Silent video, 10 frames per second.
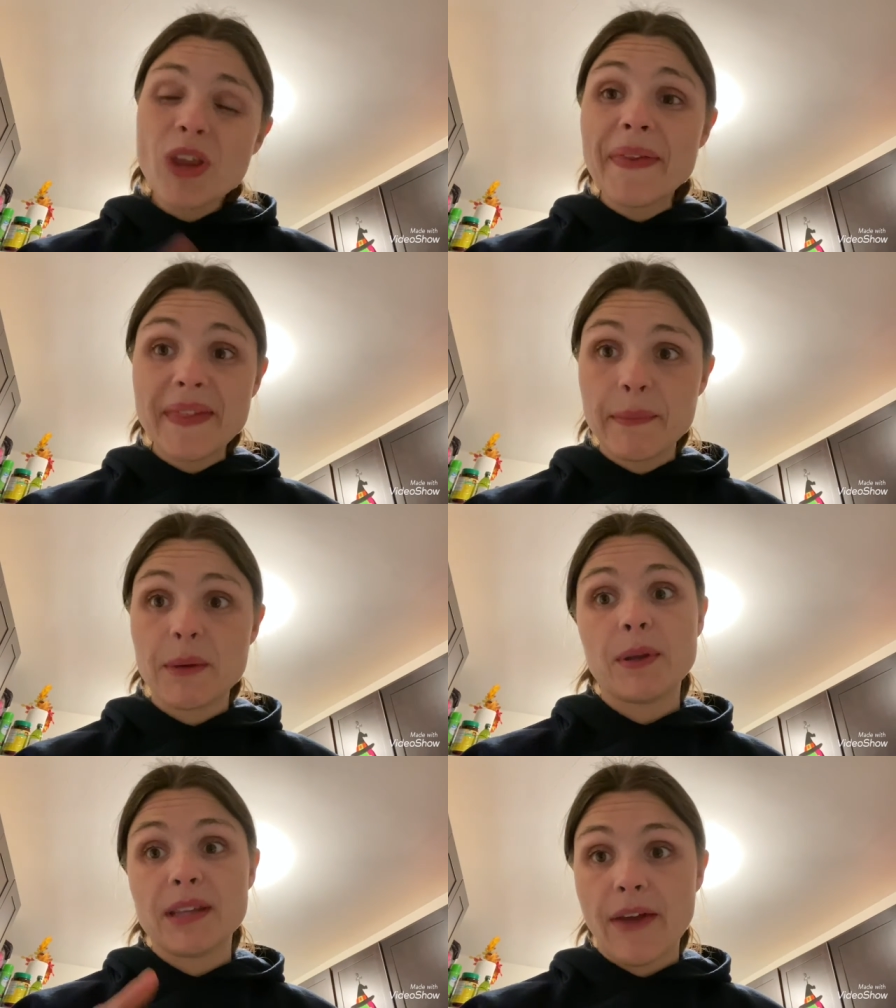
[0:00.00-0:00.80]
and then I'm going
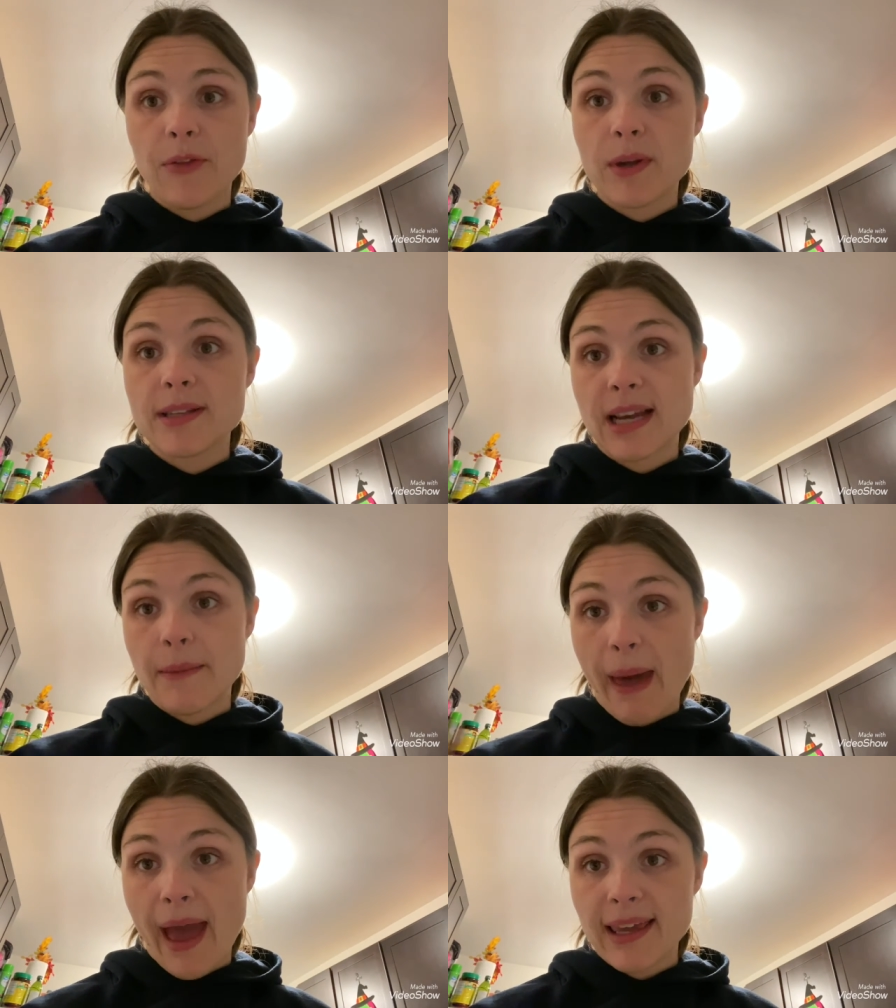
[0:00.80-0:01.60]
to put the other ones in a
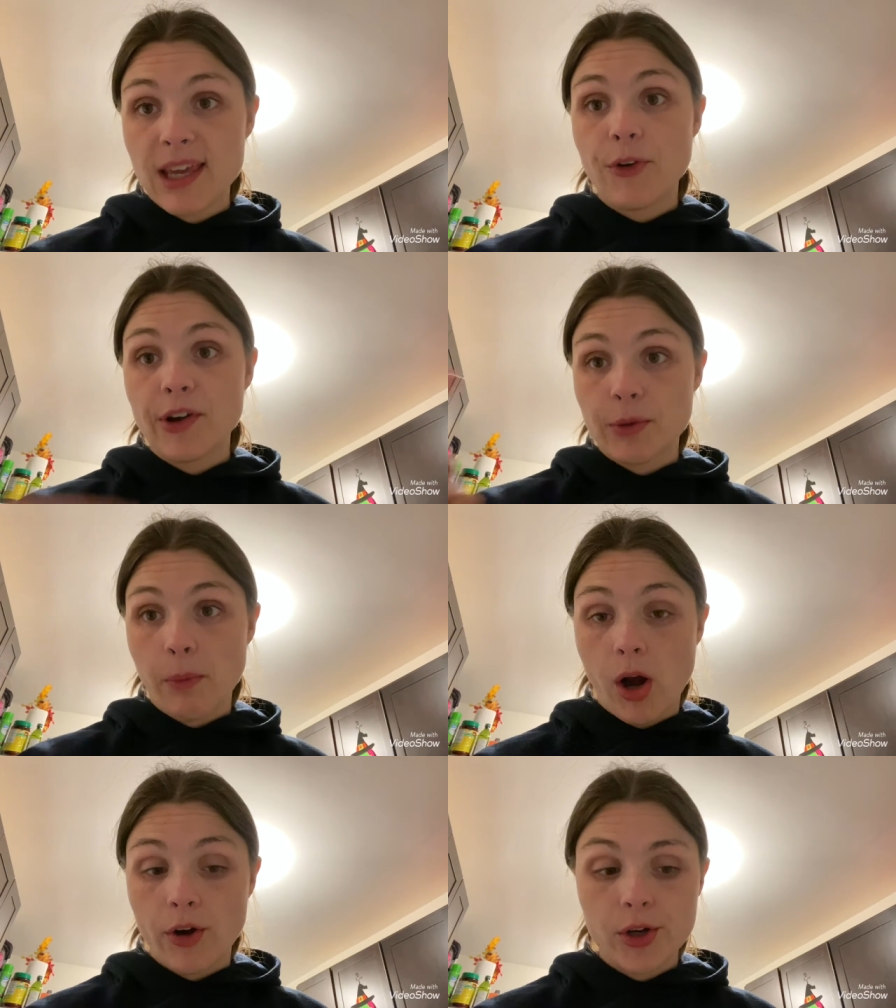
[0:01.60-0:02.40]
baggie for
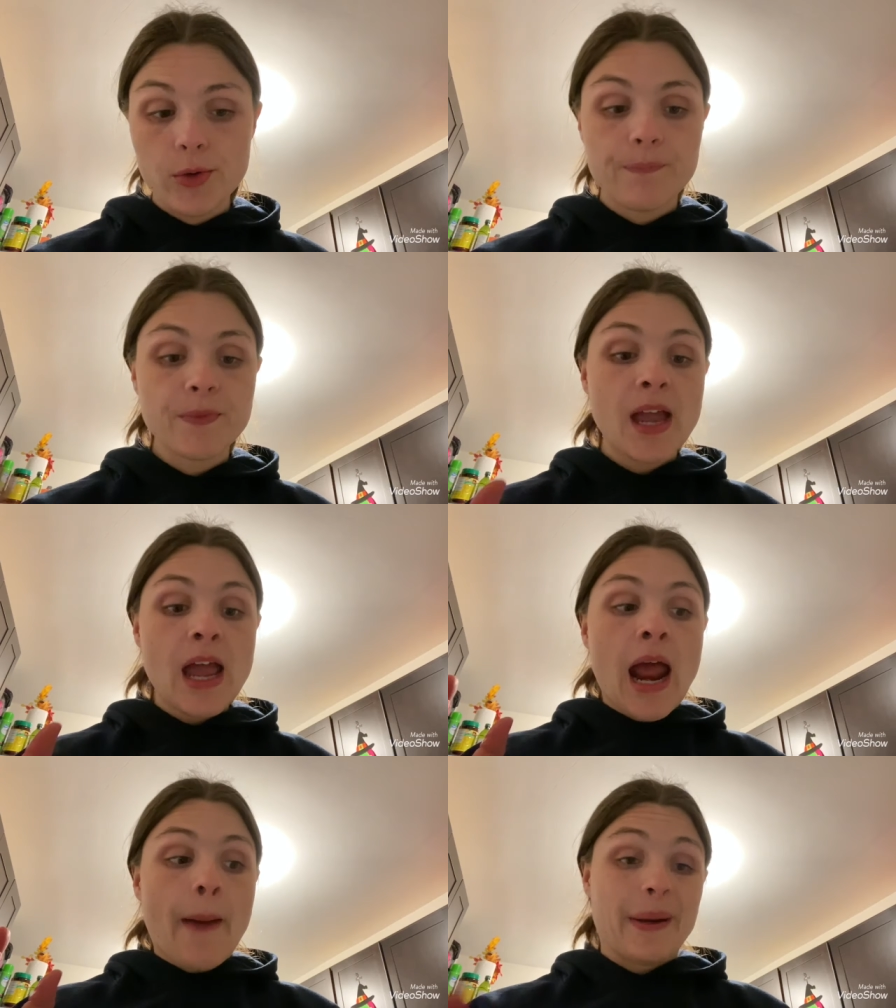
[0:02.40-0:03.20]
tomorrow.
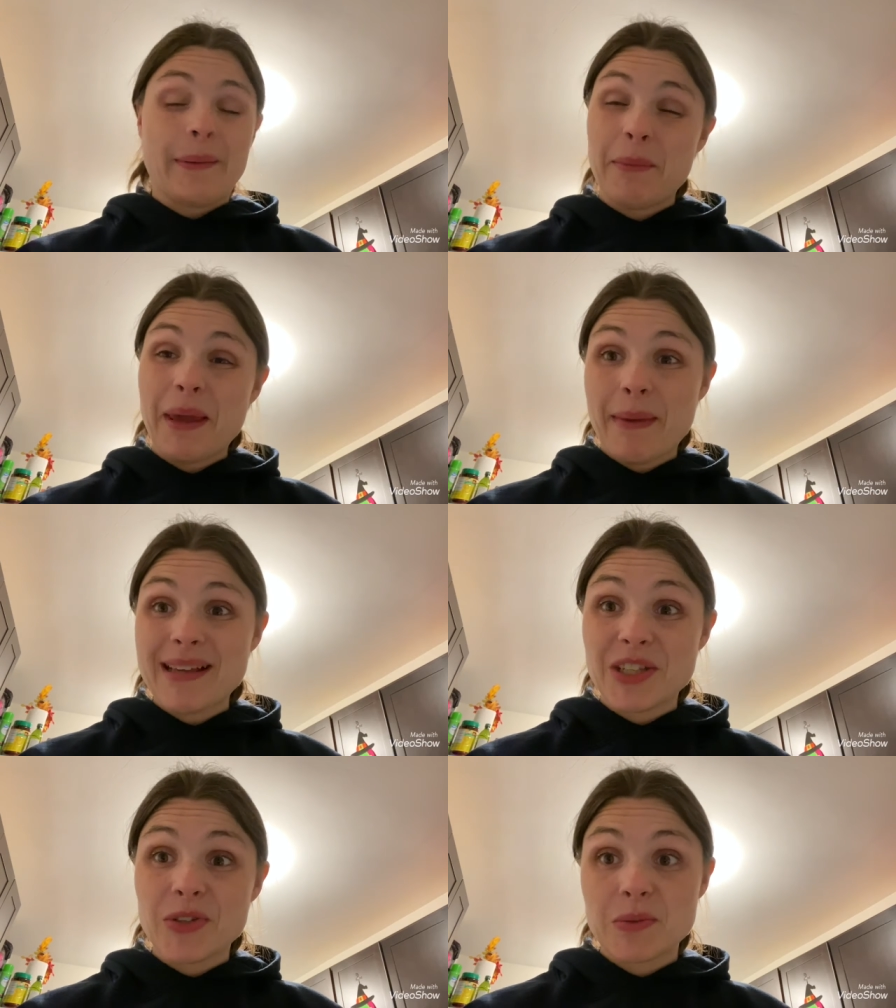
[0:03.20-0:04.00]
But I'm going to make
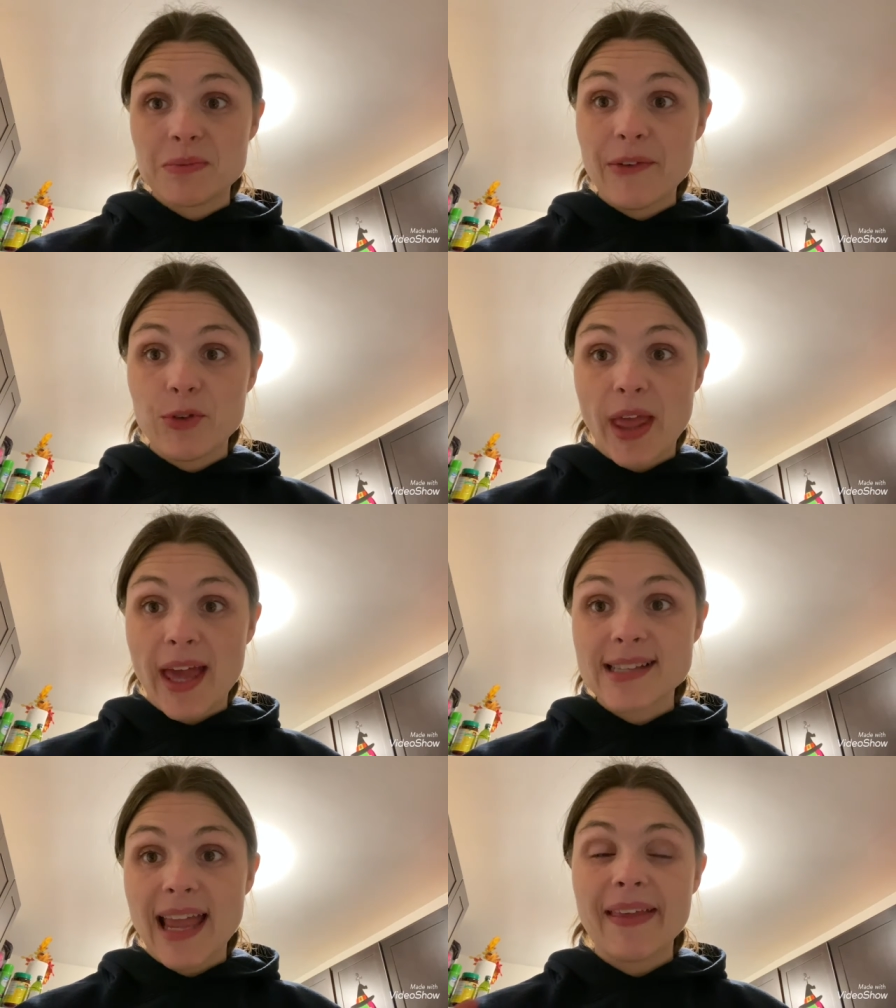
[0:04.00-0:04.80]
myself some deviled
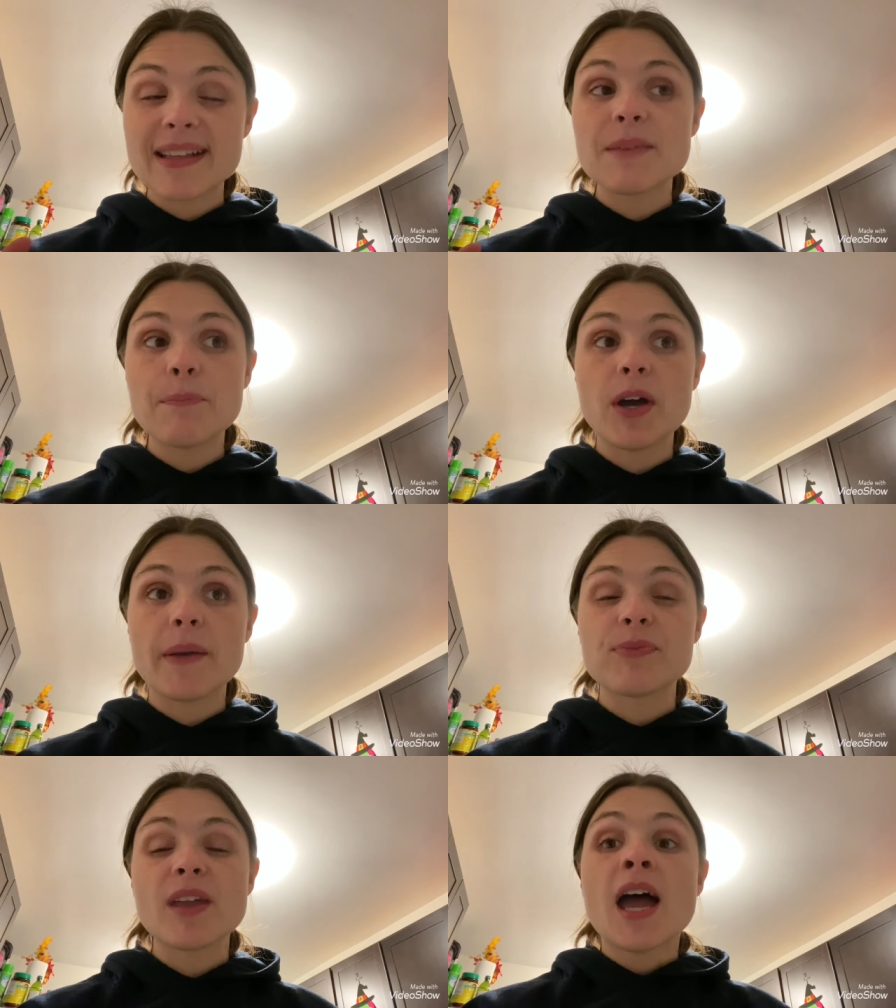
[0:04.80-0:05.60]
eggs. I like to put
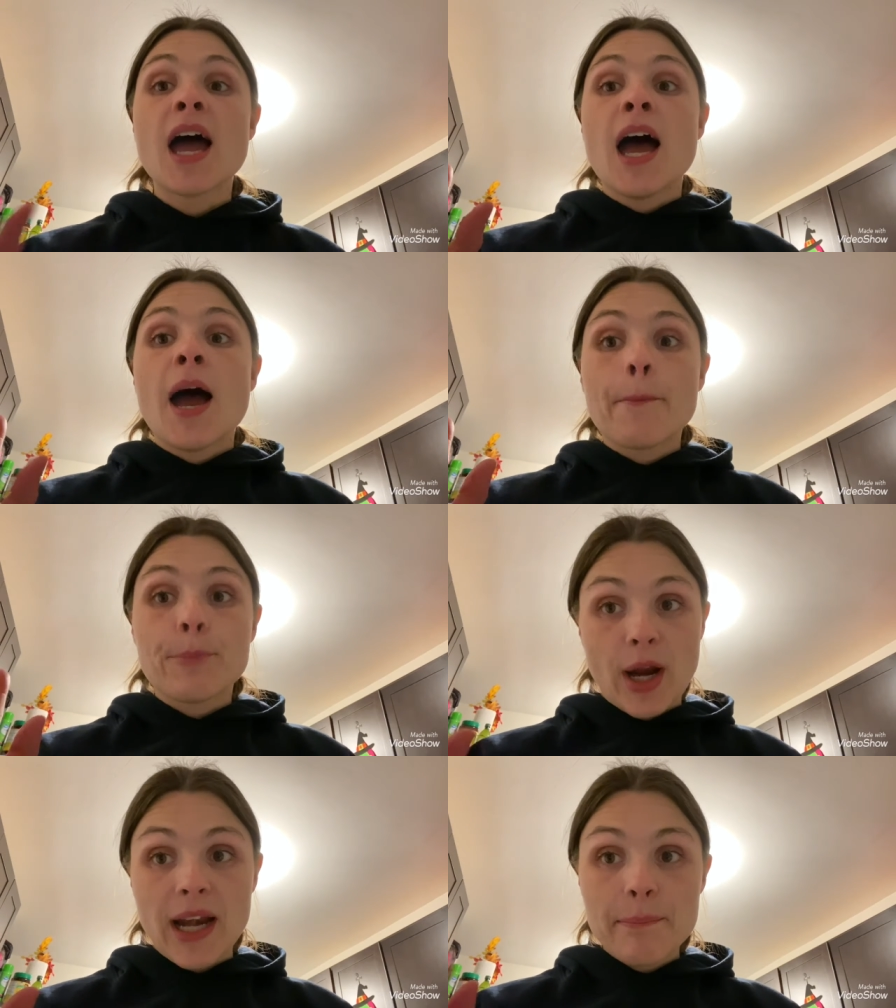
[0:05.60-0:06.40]

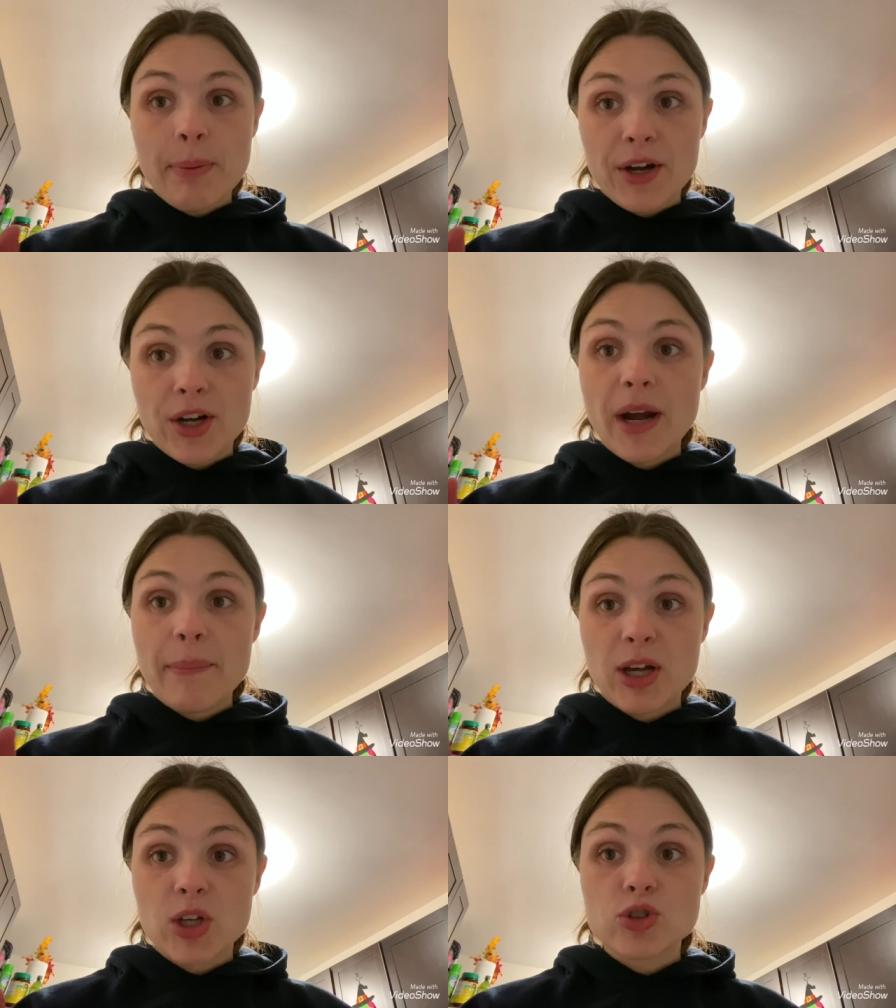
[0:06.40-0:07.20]
bread and butter
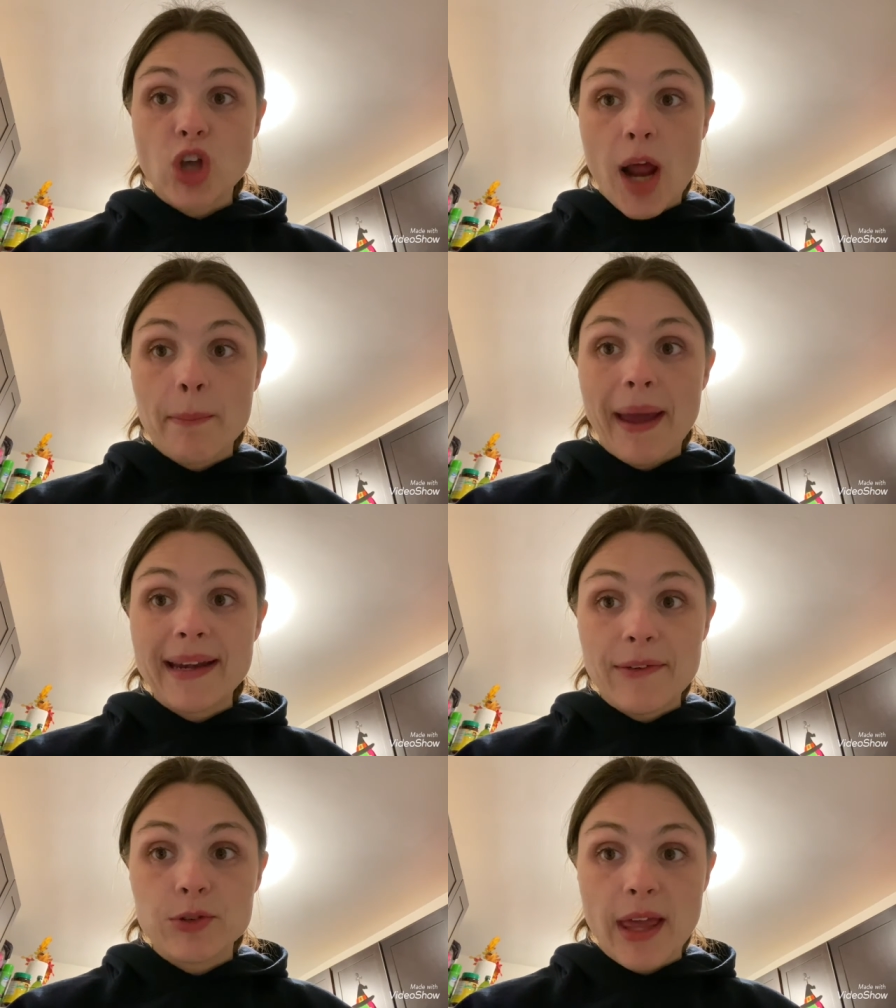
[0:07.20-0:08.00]
pickles on my
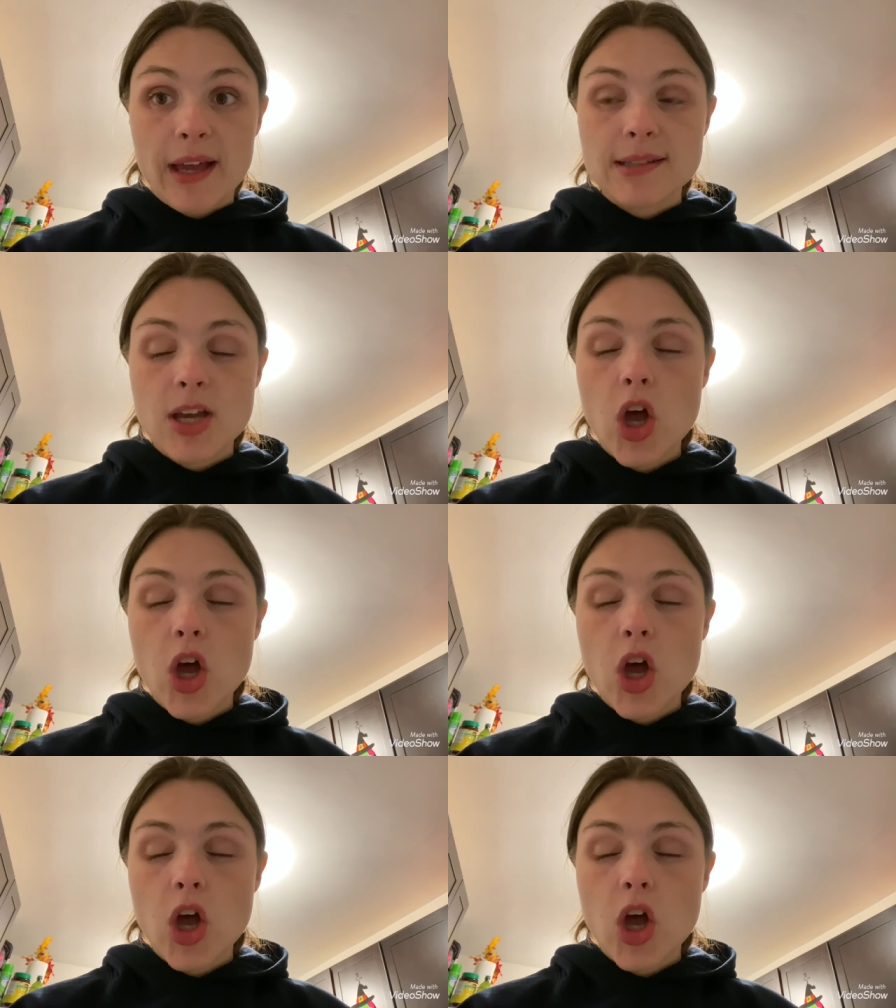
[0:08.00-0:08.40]
deviled eggs.